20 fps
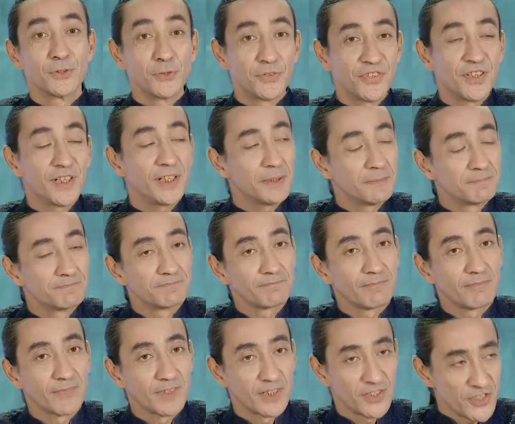You see
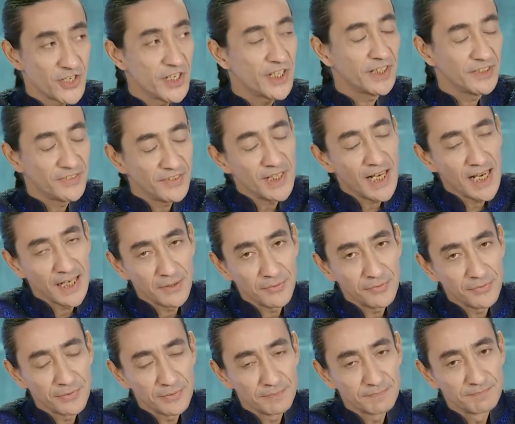chi is
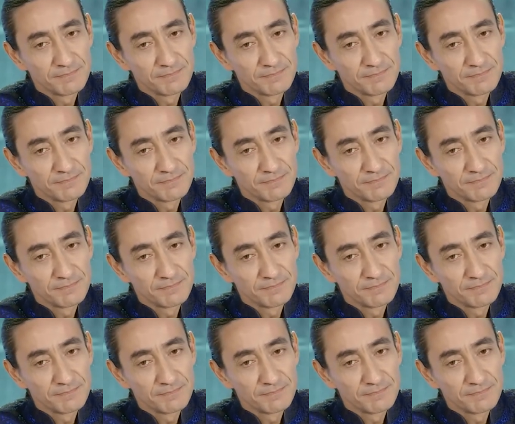life